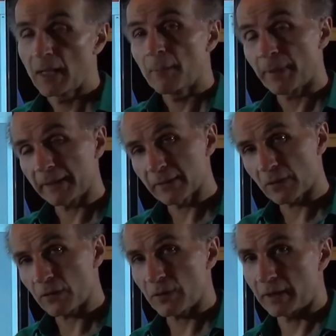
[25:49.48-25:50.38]
But there's
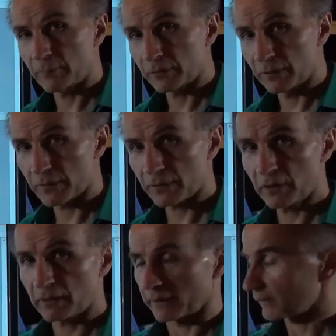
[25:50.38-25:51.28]
also an input noise
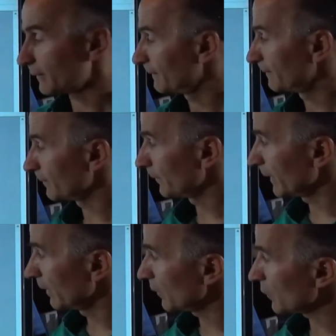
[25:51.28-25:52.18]
current.
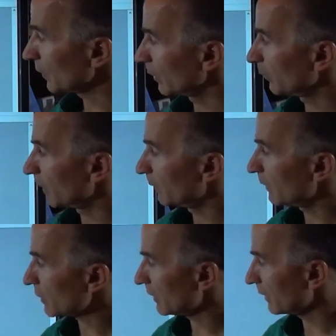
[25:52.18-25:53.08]
So when
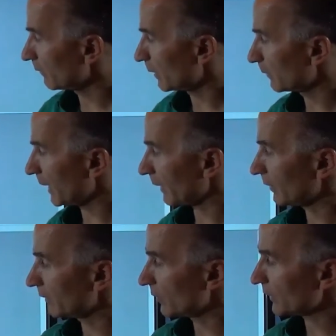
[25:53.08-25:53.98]
we
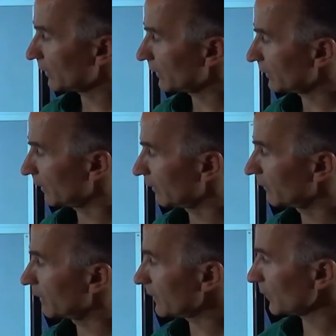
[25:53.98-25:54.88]
calculate the noise current
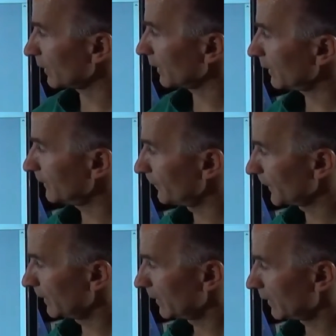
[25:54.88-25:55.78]
of this circuit,
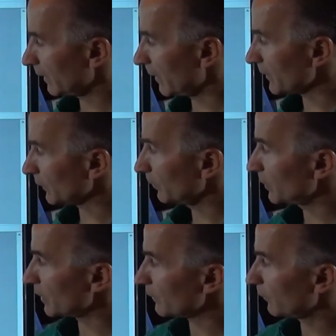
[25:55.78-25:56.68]
it comes out to be
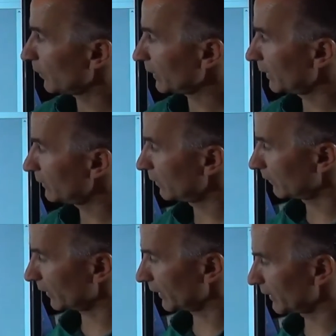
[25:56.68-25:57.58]
just 4kT
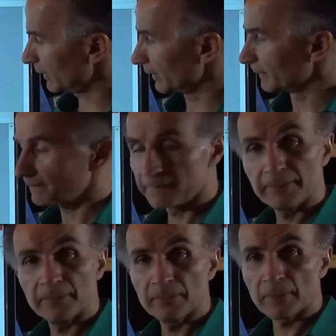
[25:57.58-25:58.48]
over Rd.
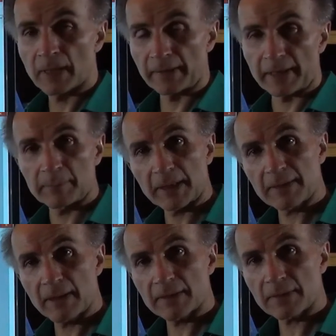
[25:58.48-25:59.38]
And that makes
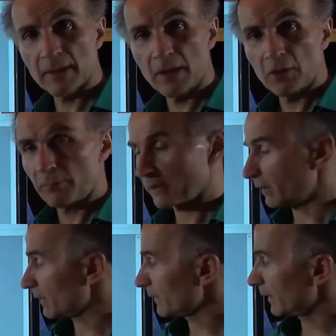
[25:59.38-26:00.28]
sense
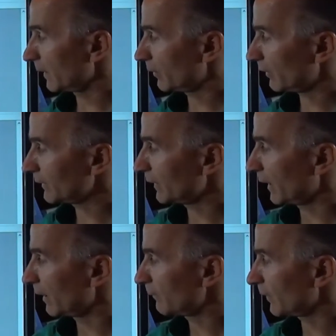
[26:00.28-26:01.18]
because the current
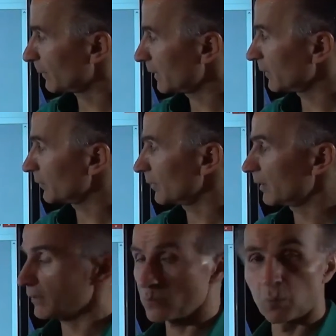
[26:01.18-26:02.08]
gain from here to
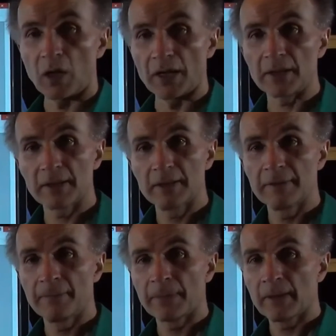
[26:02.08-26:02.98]
here is 1.
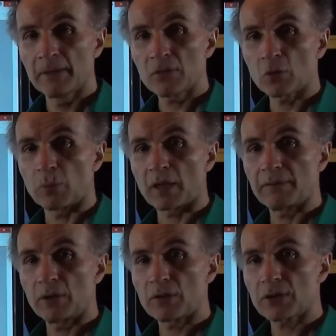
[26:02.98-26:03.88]
So
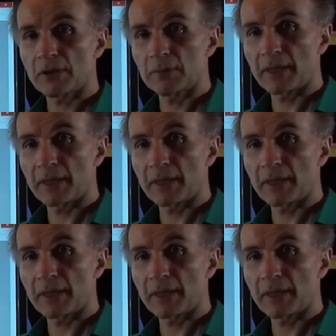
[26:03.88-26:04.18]
whatever noise current we